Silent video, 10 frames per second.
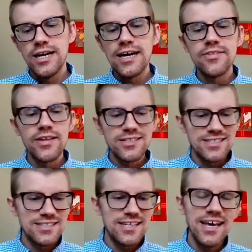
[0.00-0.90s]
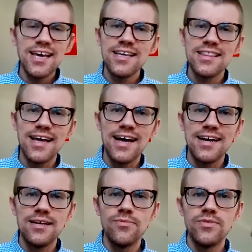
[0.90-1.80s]
and then to take that
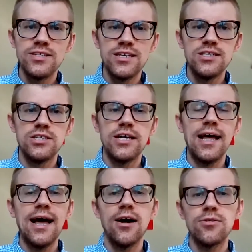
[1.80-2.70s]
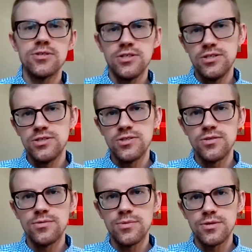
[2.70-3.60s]
invitation out into
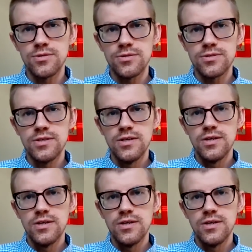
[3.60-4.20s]
the world